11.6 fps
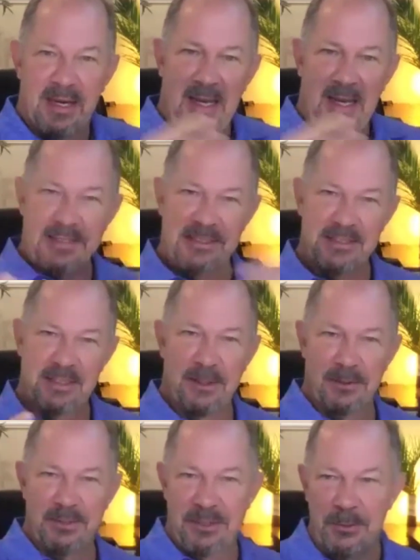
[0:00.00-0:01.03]
that's just a little
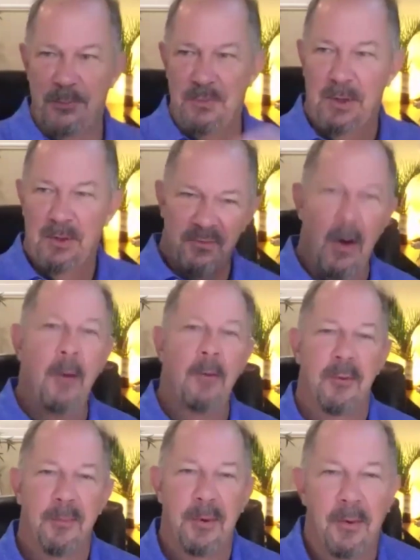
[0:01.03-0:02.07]
too
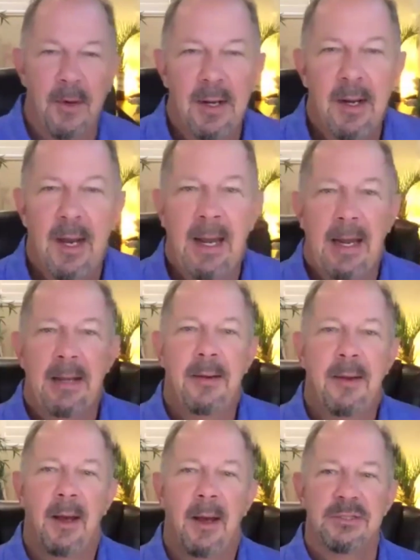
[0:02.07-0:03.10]
vulnerable. And
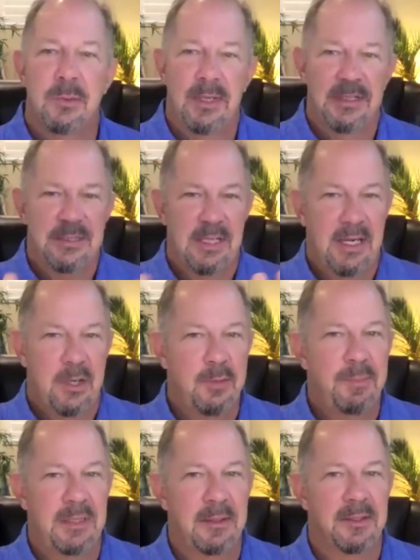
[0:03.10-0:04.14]
so it could
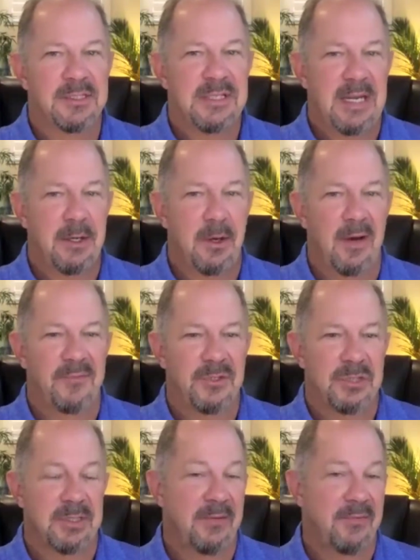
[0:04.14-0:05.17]
be a little standoffish
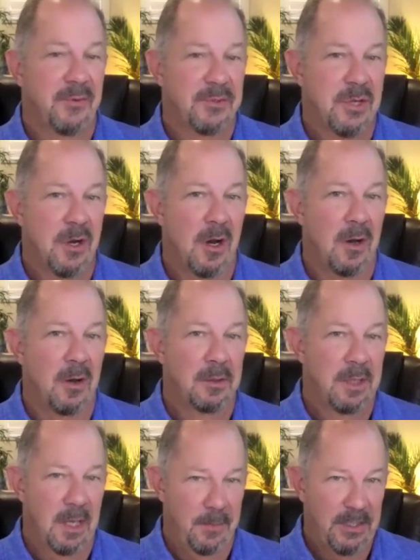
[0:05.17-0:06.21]
on that first call.
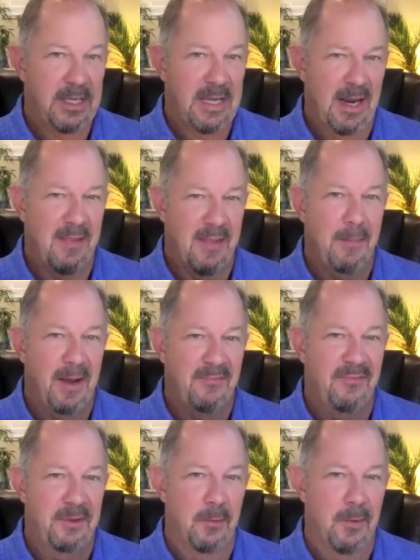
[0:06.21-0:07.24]
I mean, you get how that might
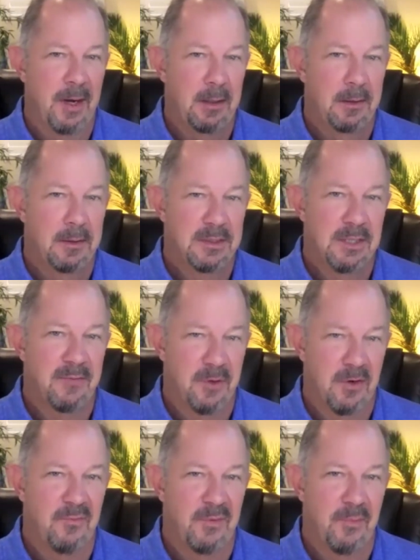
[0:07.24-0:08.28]
feel, right? Because you haven't heard
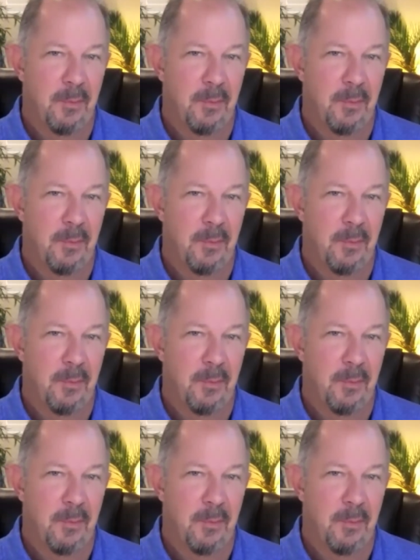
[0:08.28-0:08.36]
from me for a